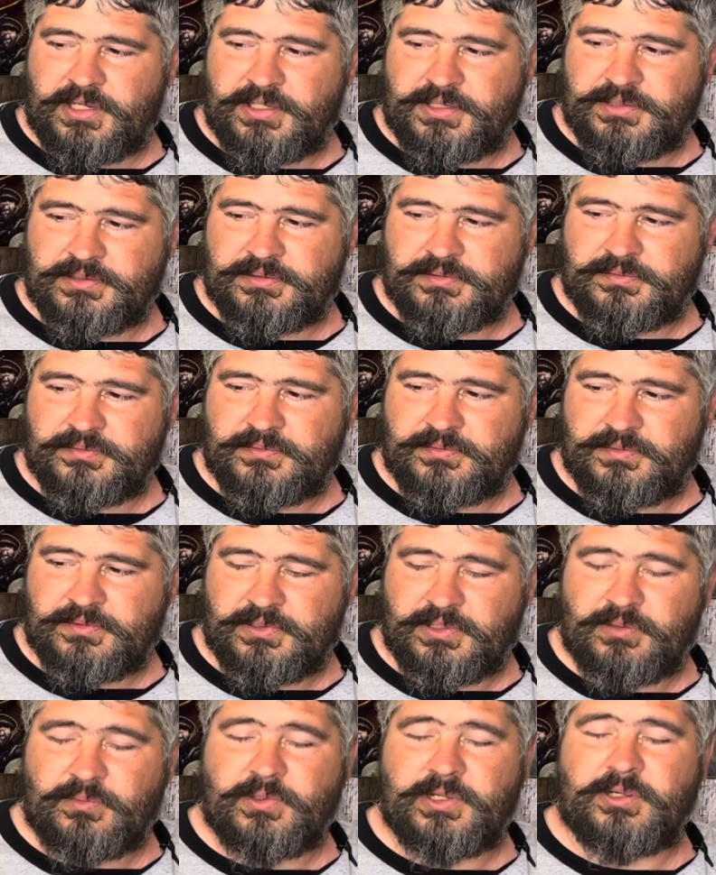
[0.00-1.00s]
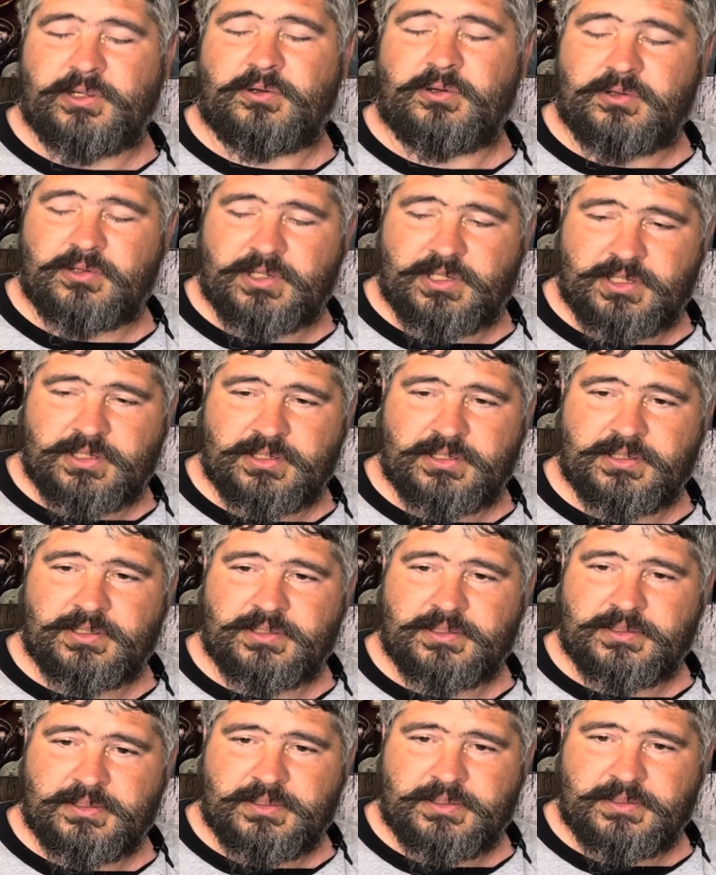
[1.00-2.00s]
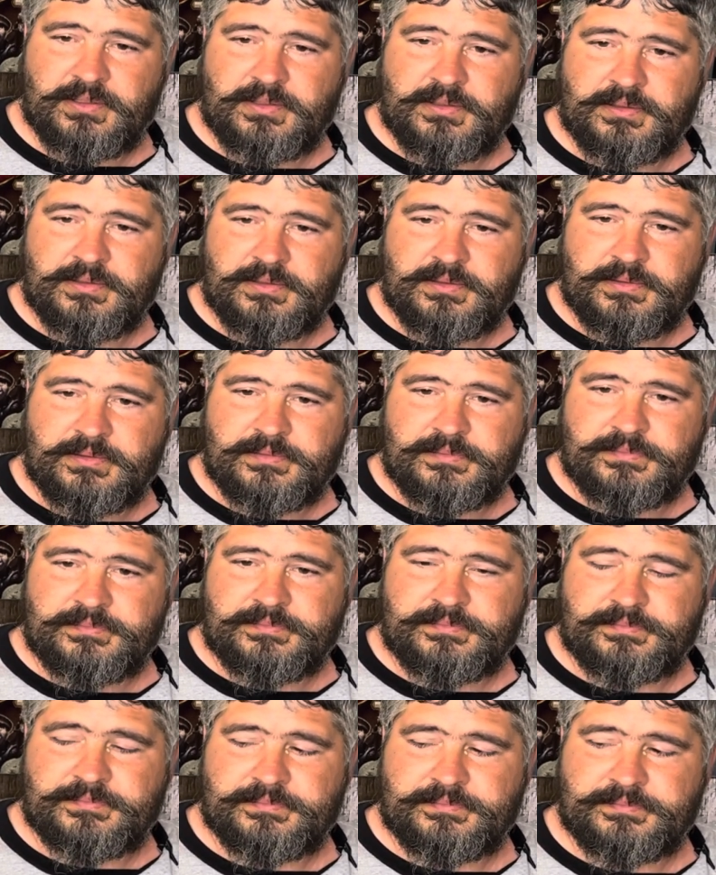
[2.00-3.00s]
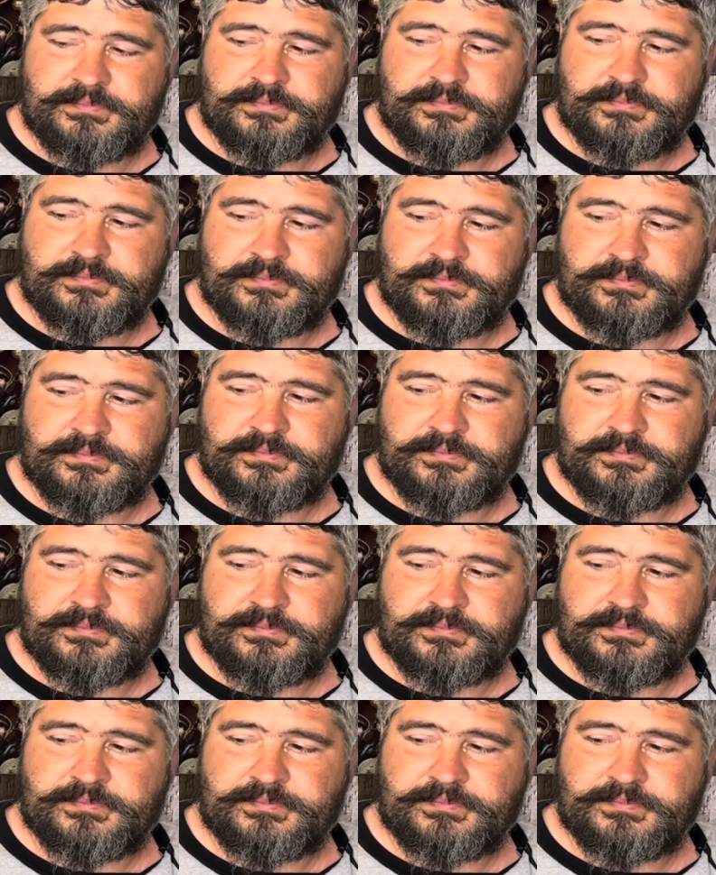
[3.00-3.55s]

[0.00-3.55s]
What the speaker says: It will take any leaving engagement. So